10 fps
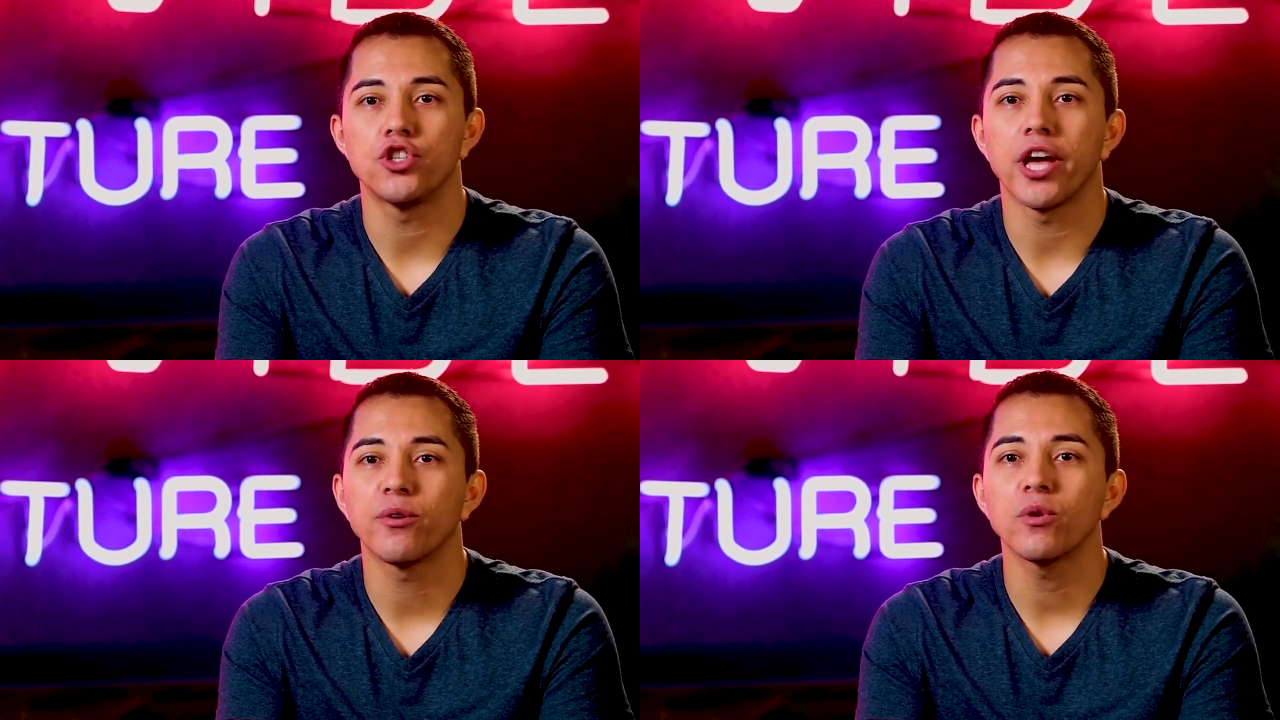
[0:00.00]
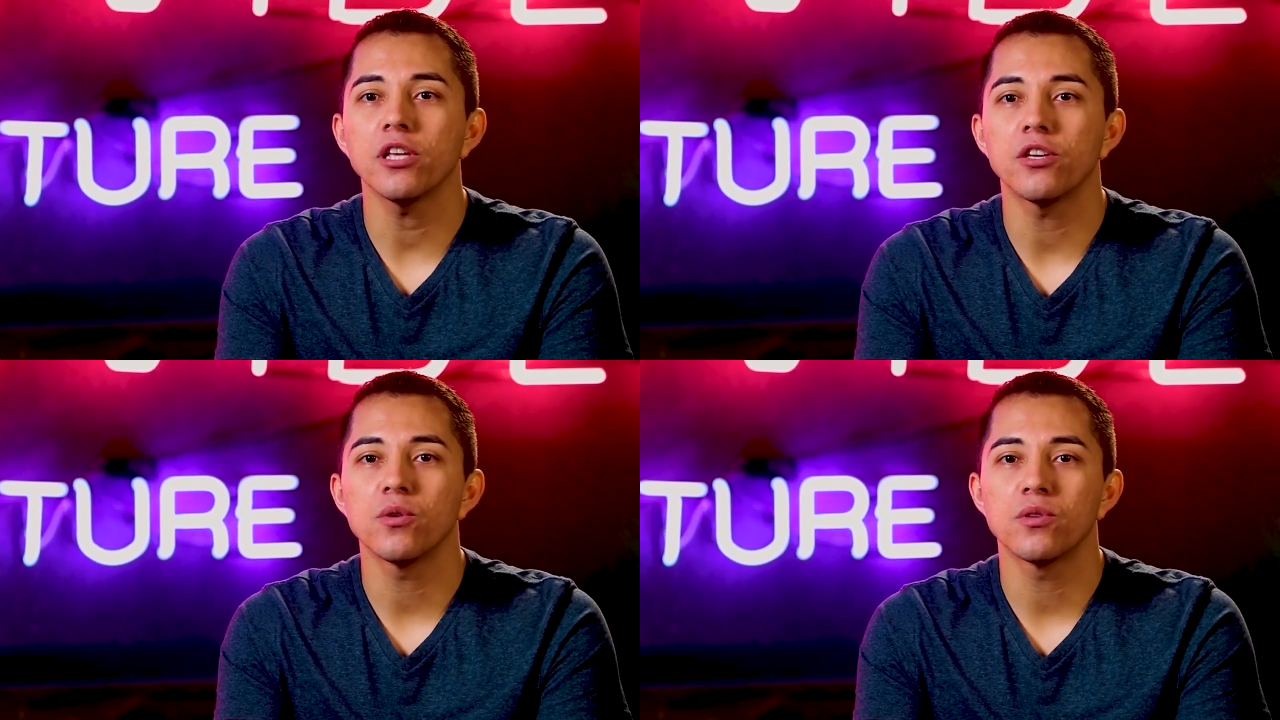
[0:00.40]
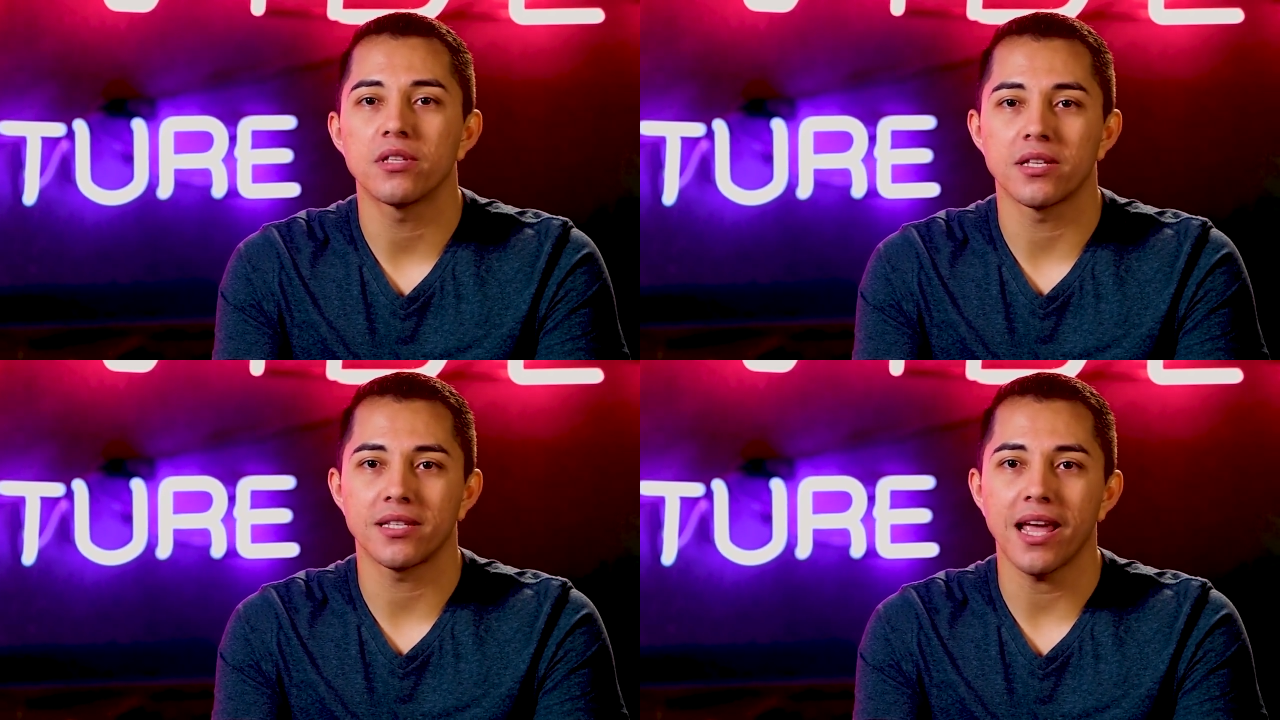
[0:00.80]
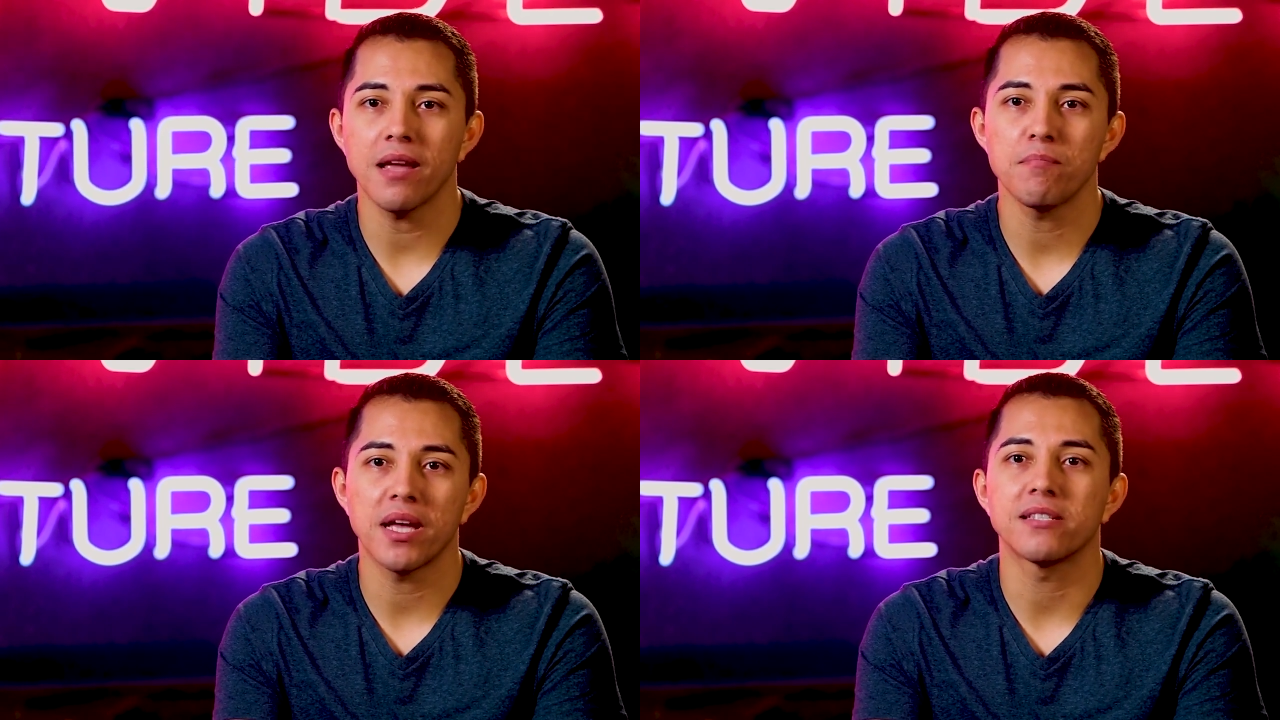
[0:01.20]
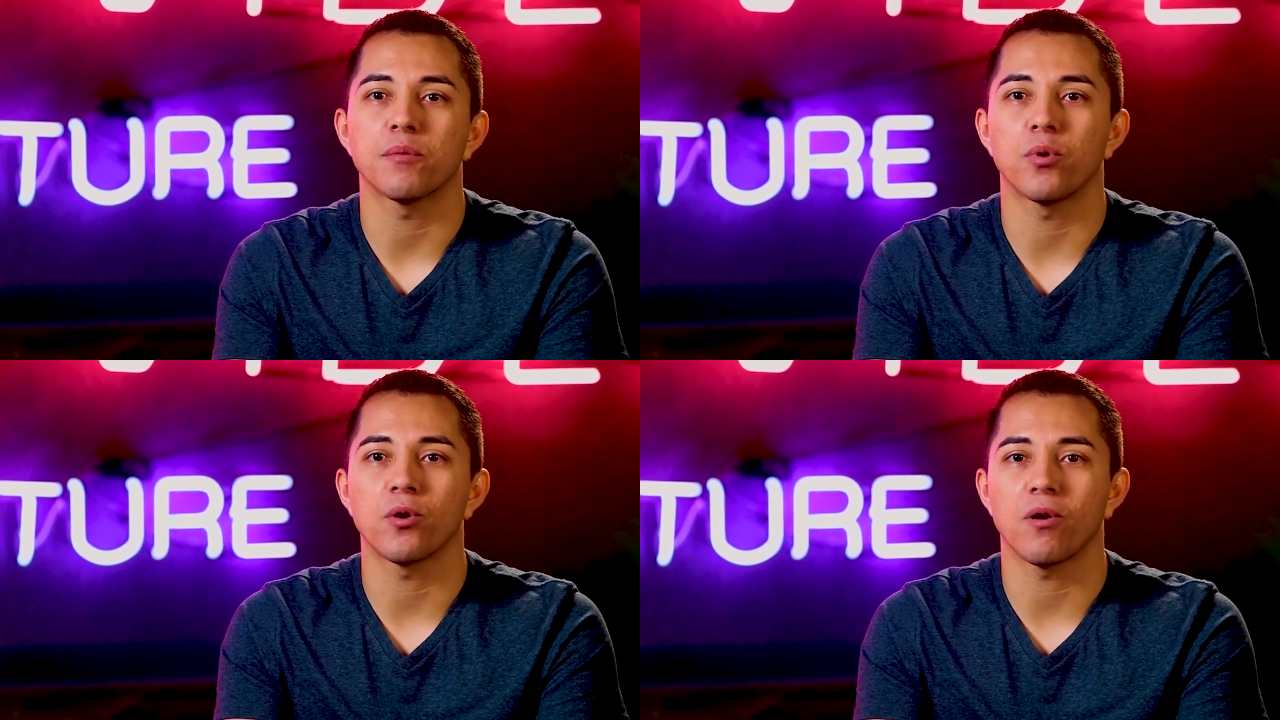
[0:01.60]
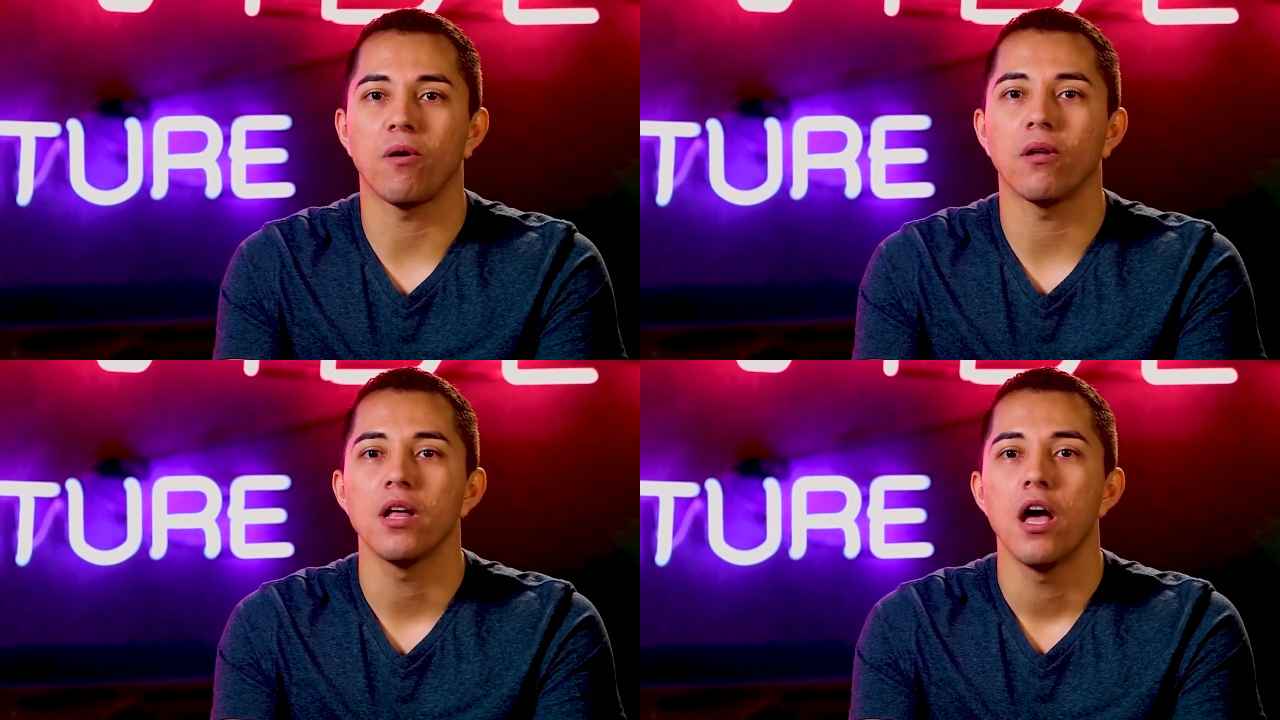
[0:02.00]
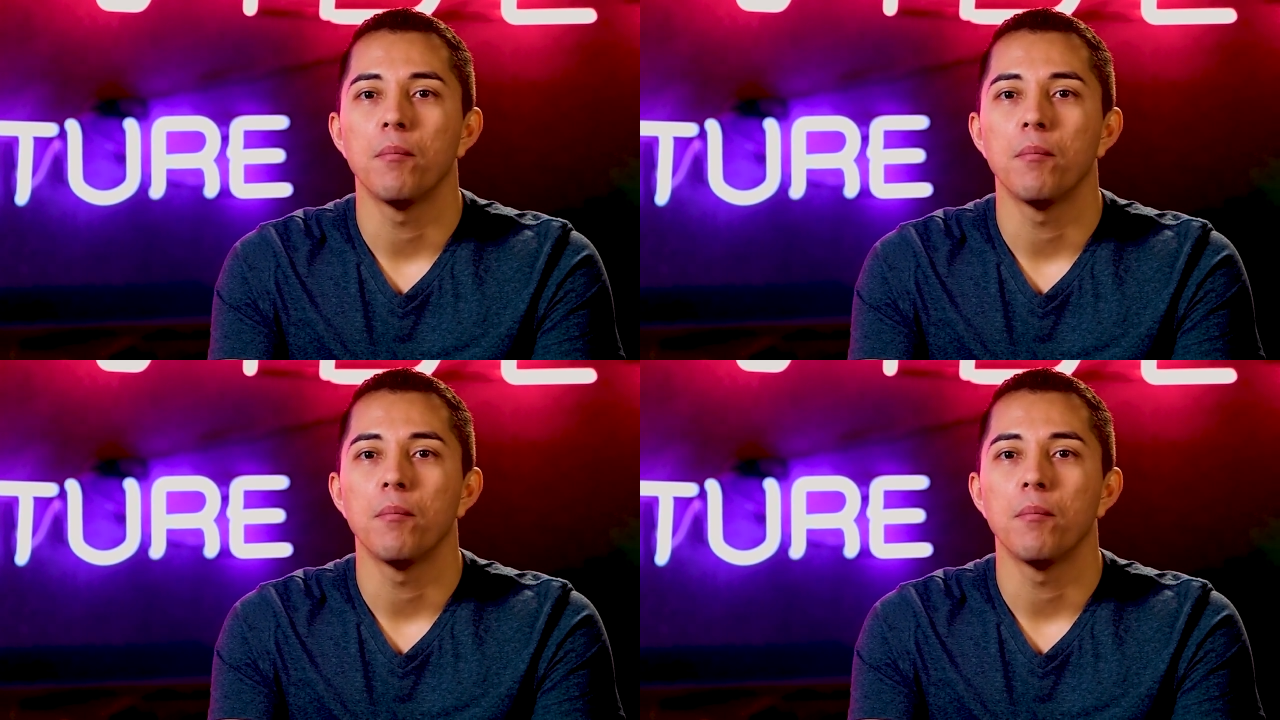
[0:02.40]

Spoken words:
generally use the same basic protocol,